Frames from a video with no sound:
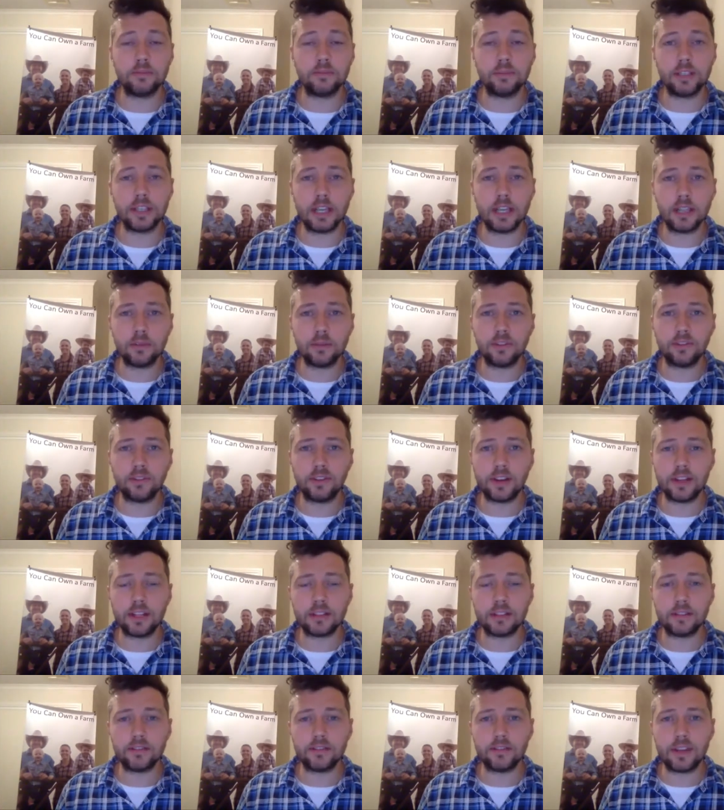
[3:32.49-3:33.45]
Share them with
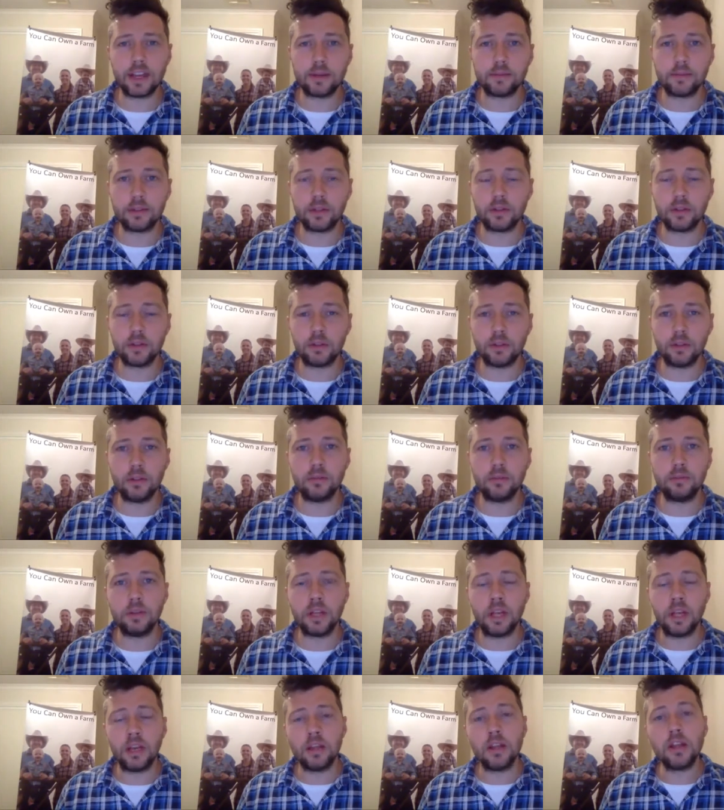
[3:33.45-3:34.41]
friends and family who you
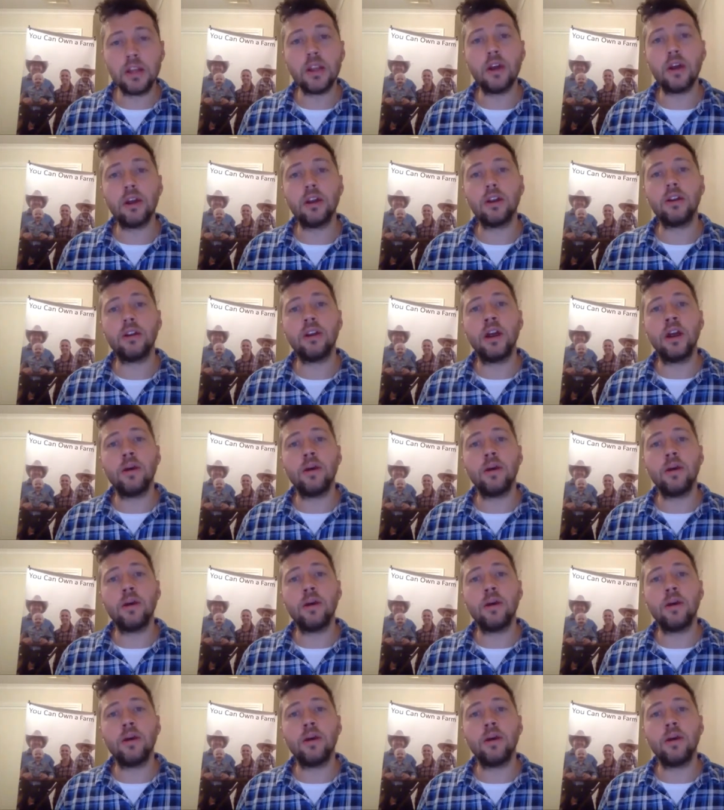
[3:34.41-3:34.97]
know